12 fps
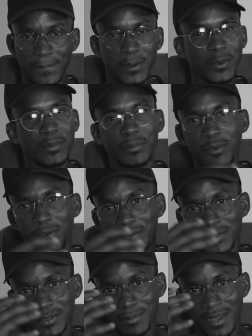Who
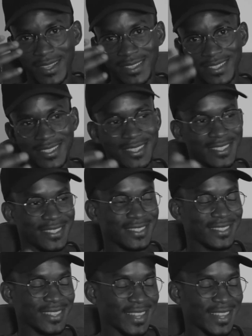moved my cheese?